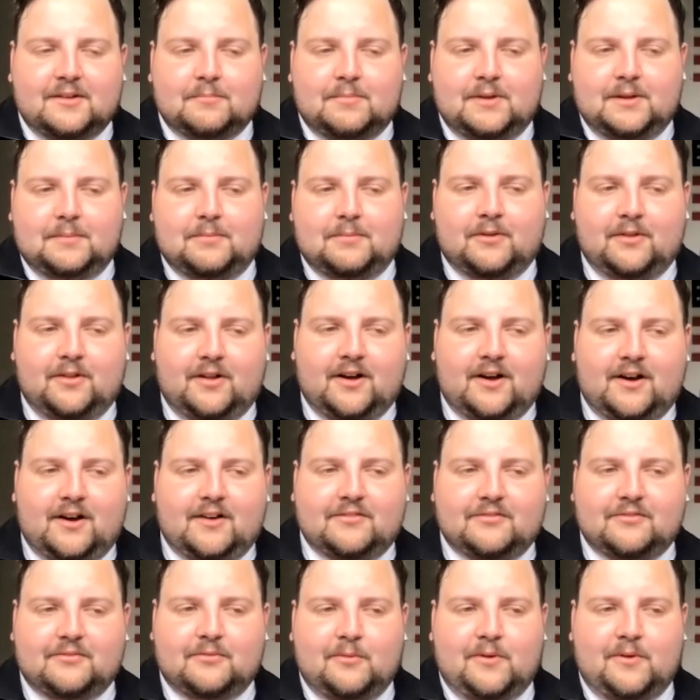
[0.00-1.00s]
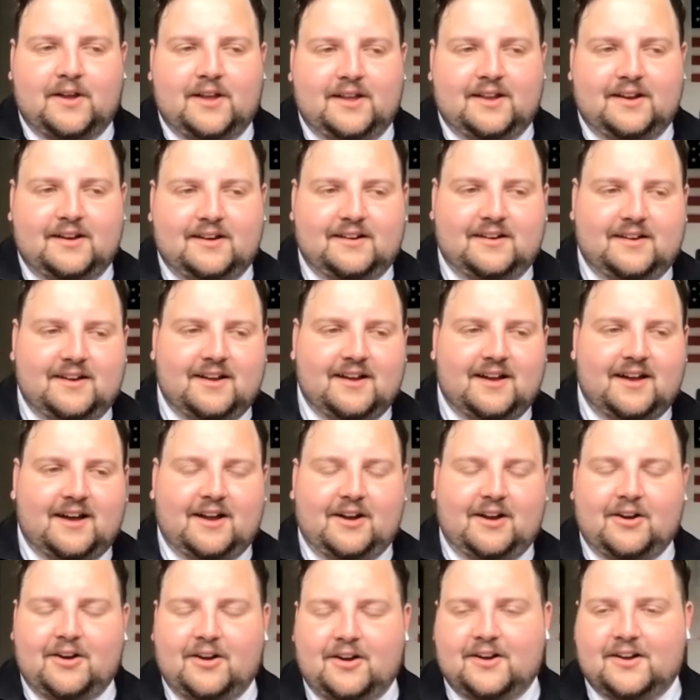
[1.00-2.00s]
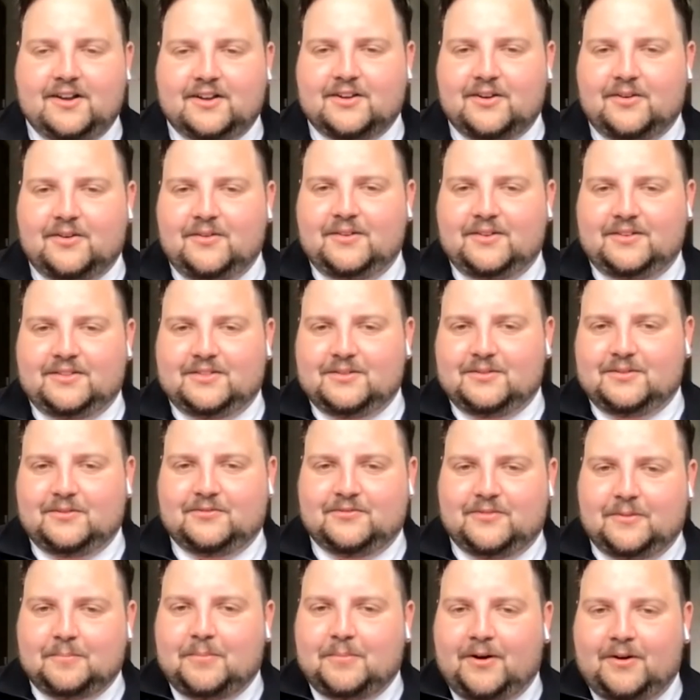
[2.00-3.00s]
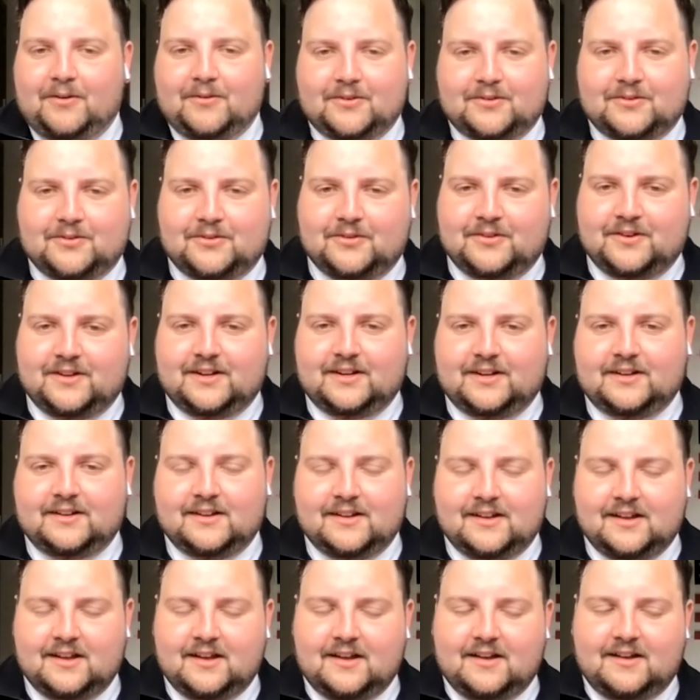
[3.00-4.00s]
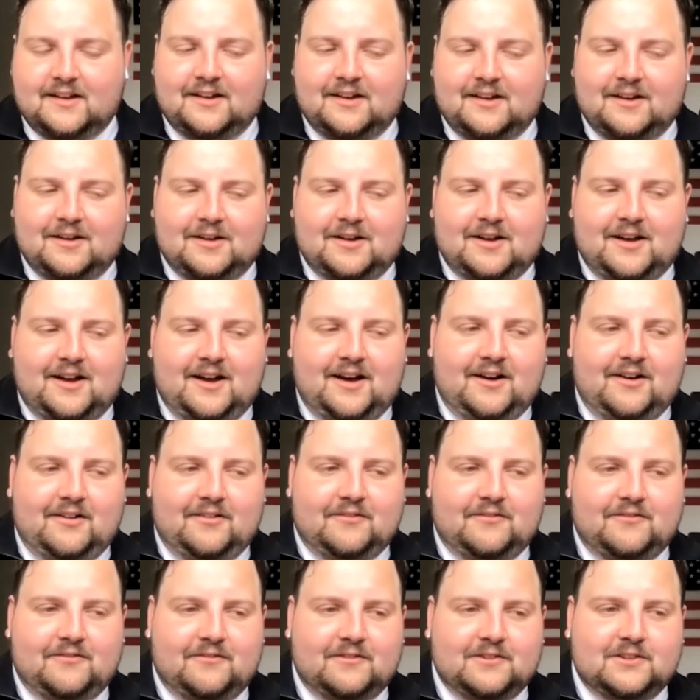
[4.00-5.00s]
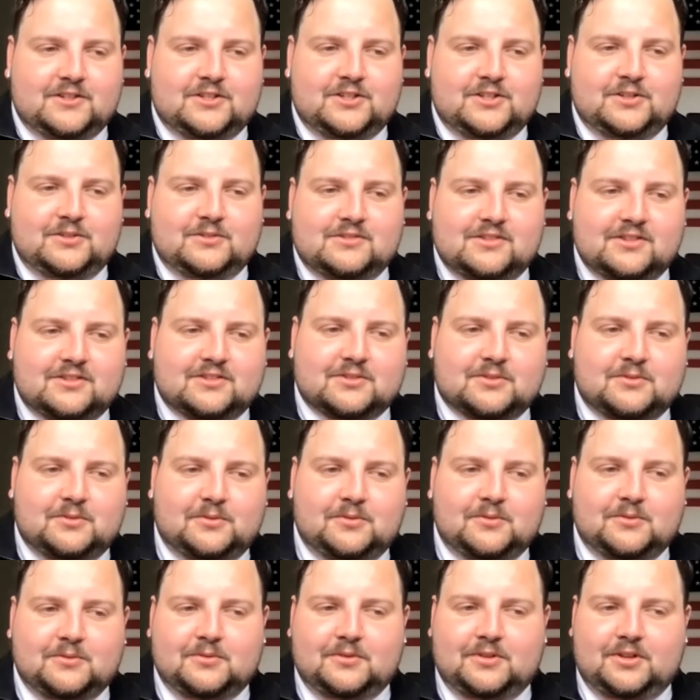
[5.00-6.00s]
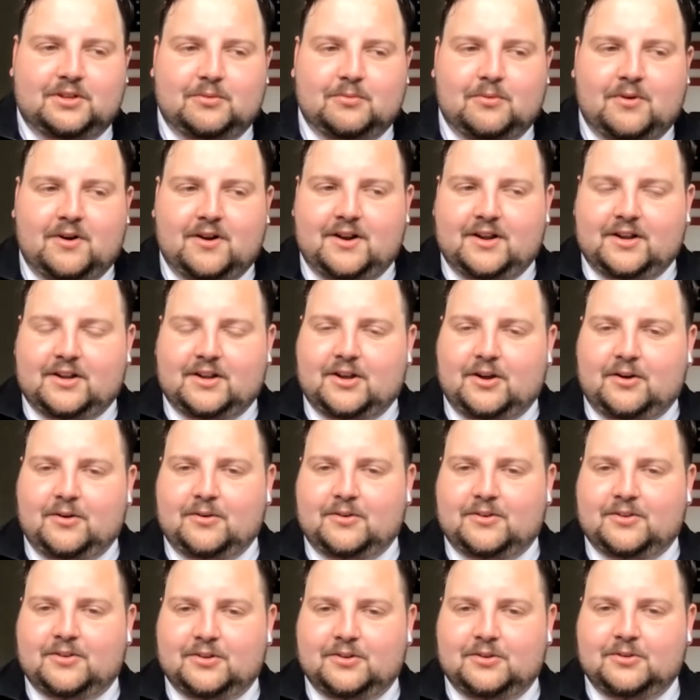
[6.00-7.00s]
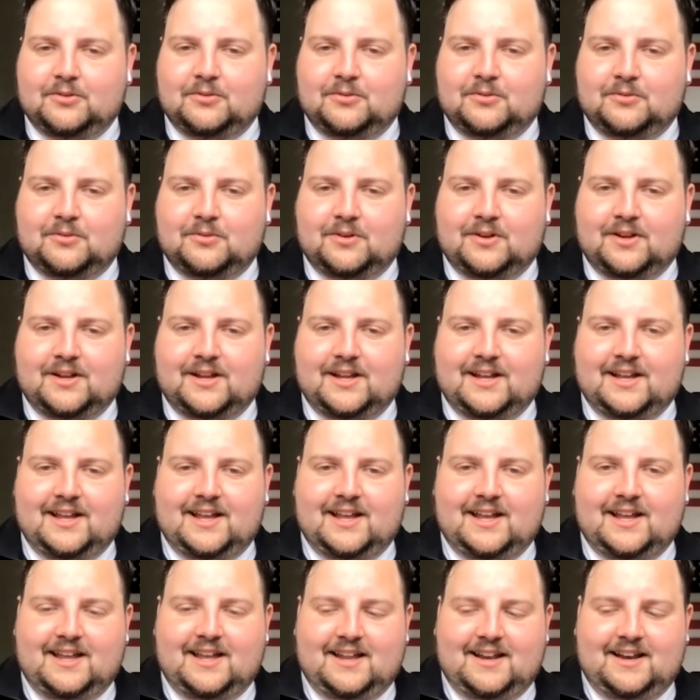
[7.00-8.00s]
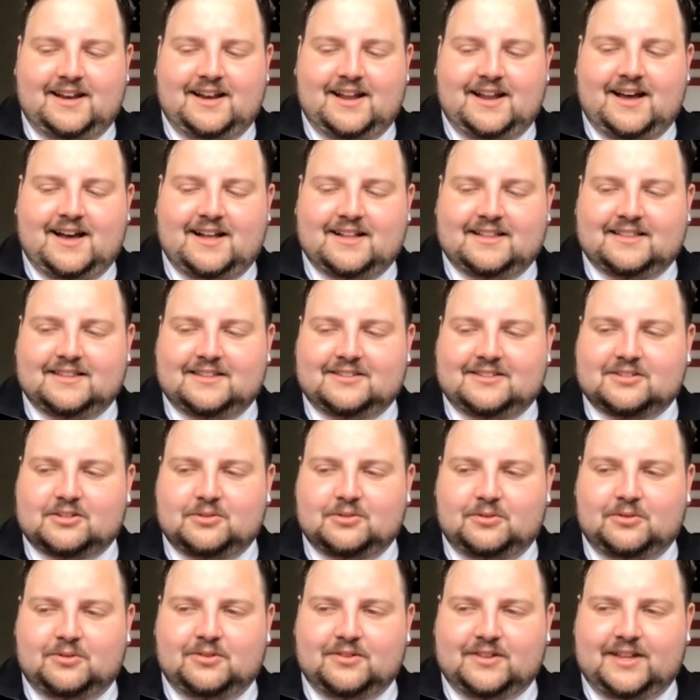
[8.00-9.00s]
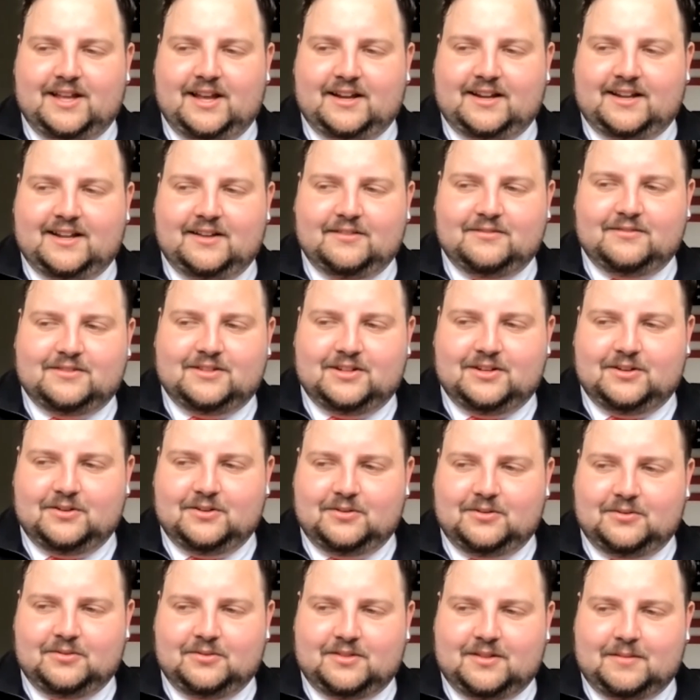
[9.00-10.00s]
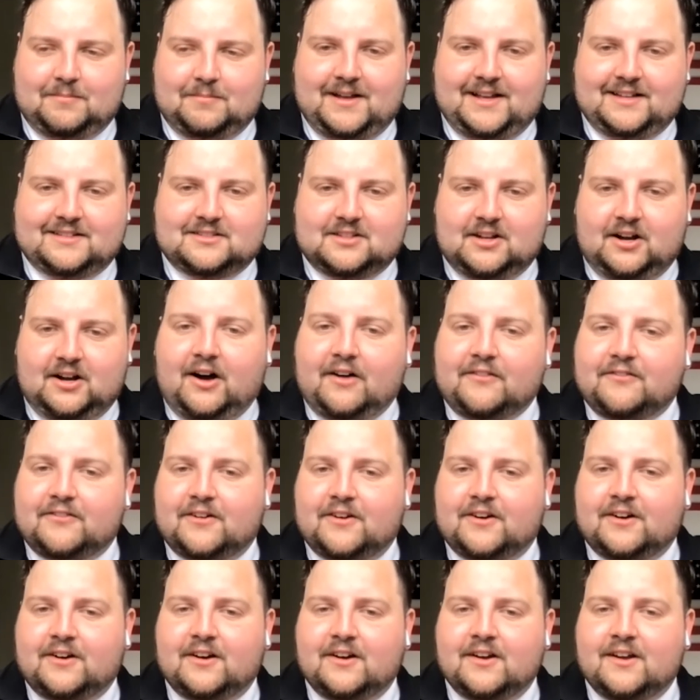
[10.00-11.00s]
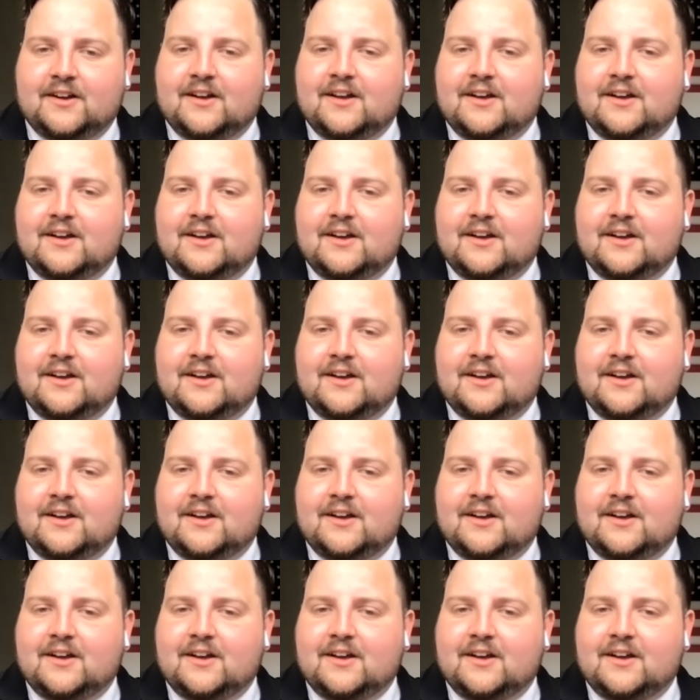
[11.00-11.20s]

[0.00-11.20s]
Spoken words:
people off when I heard it going through football recruiting of choose the school you want to go to and not the school that gives you the best offer,